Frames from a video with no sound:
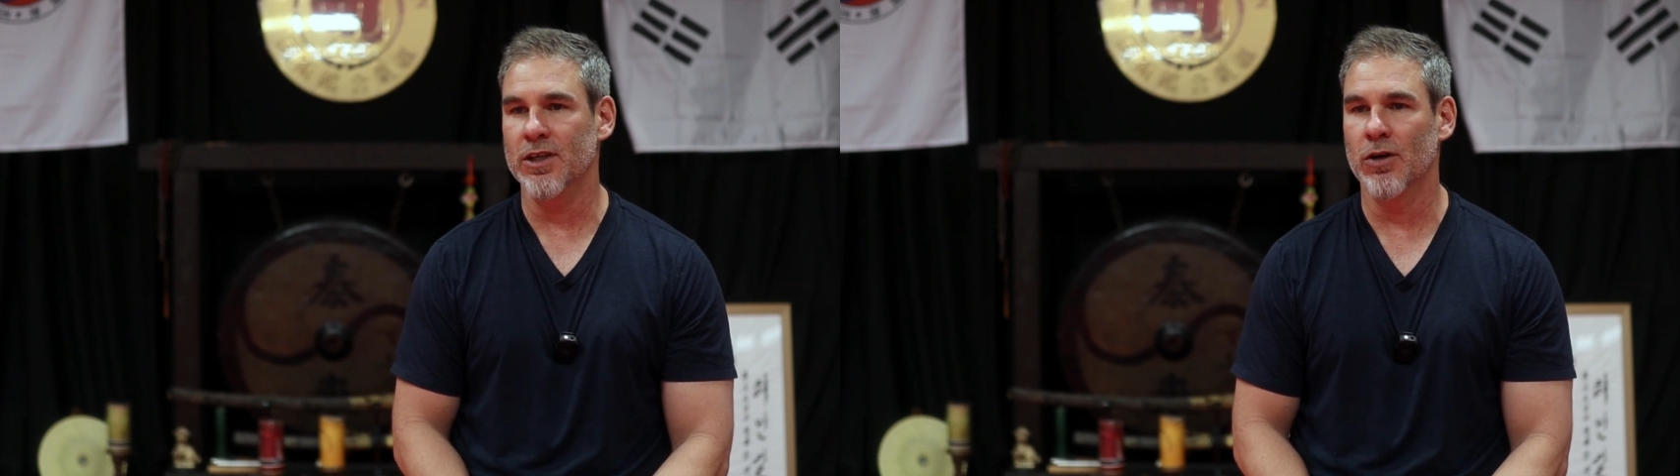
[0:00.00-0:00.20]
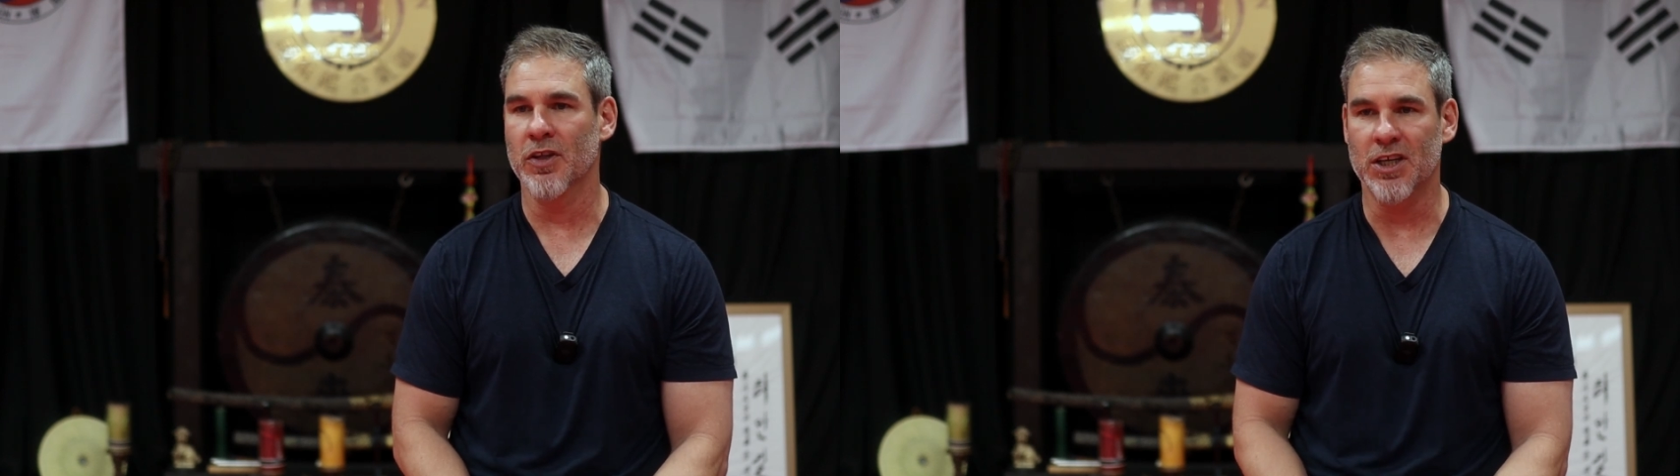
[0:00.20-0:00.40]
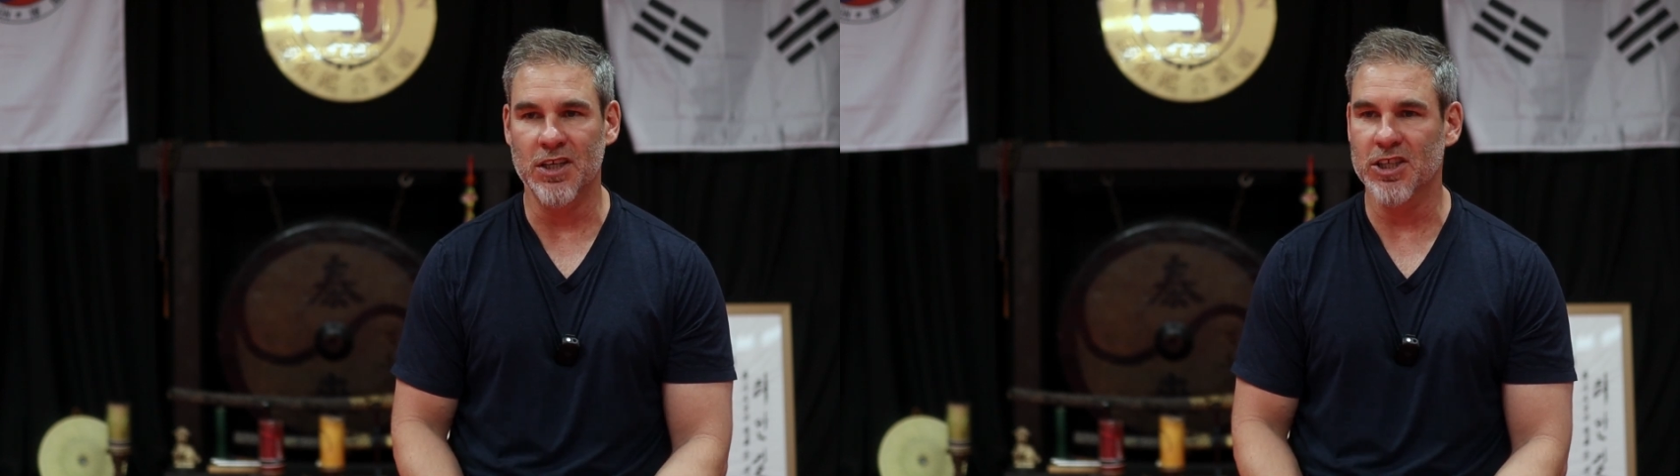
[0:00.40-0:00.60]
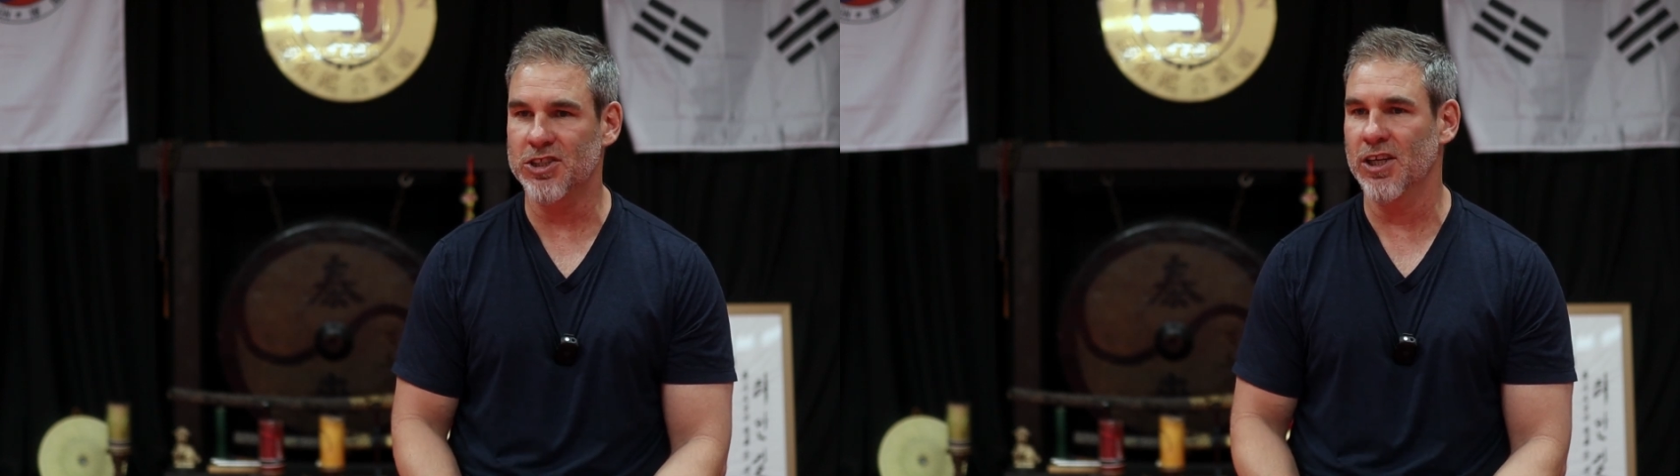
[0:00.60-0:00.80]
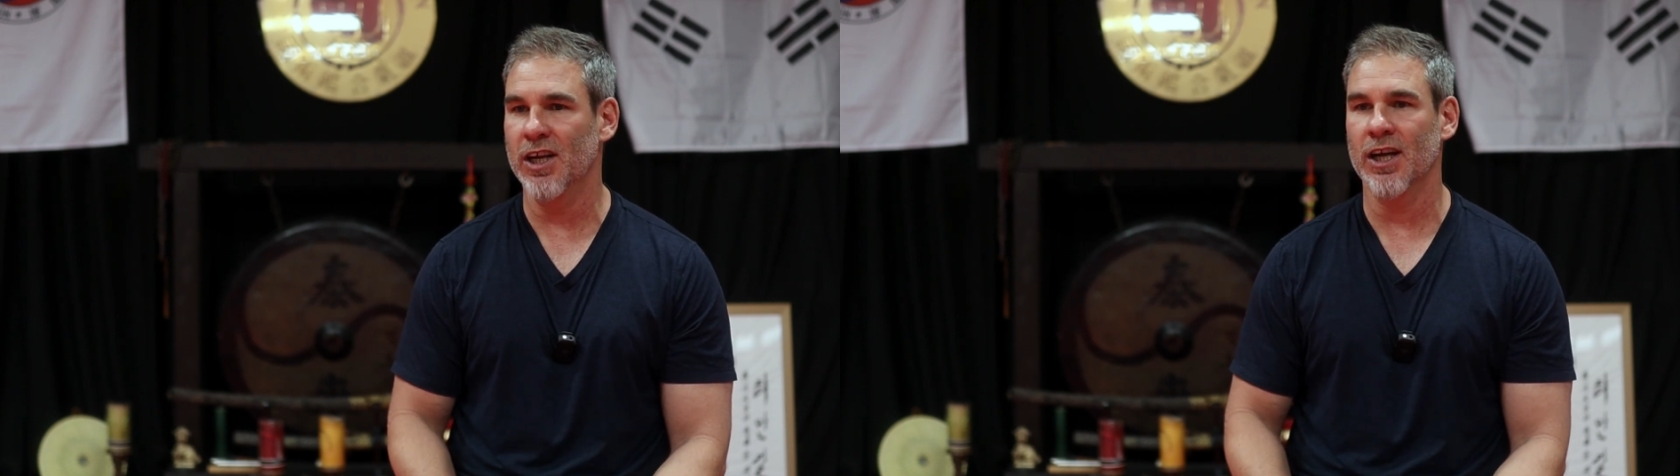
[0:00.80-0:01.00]
The
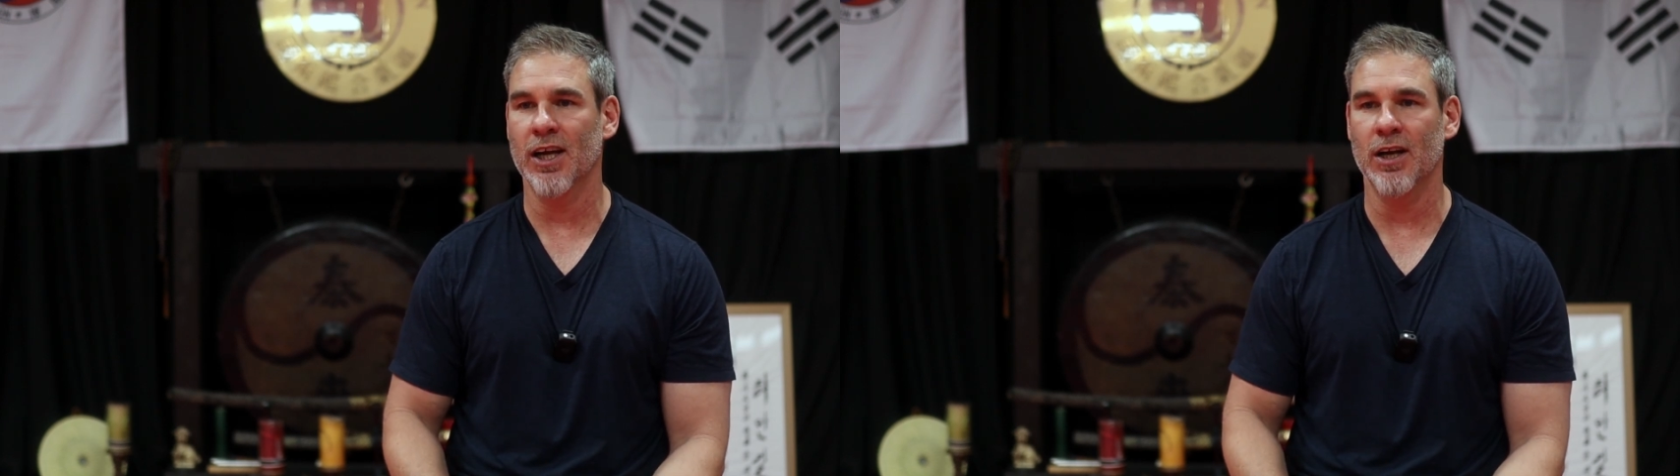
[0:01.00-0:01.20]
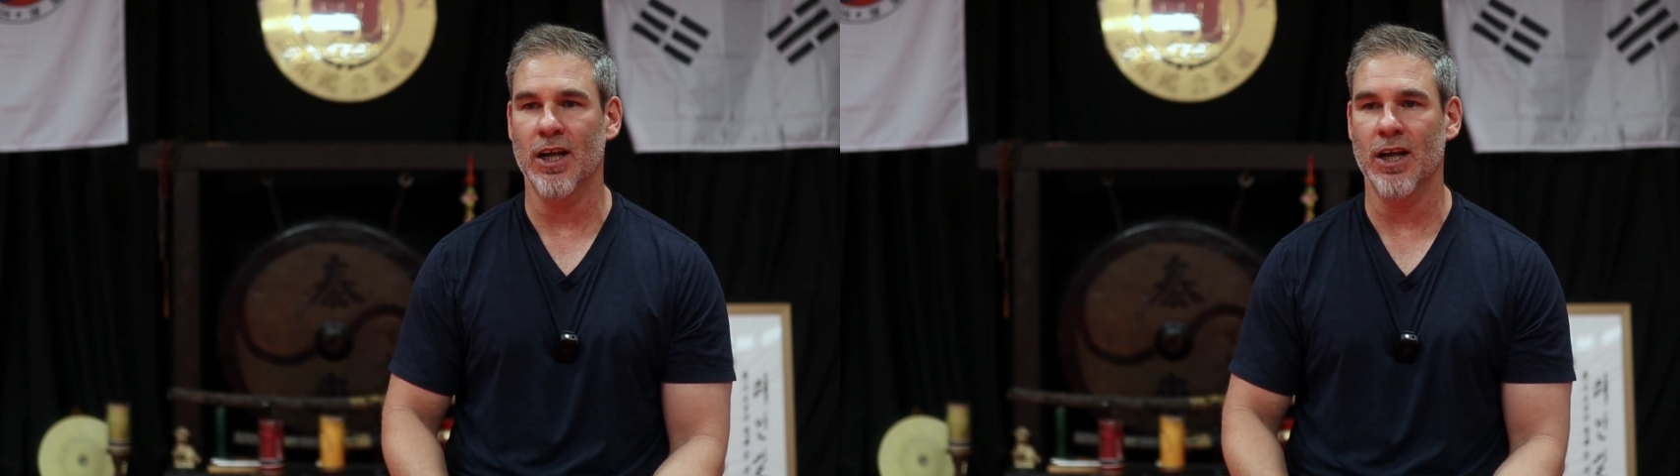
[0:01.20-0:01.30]
conditioning and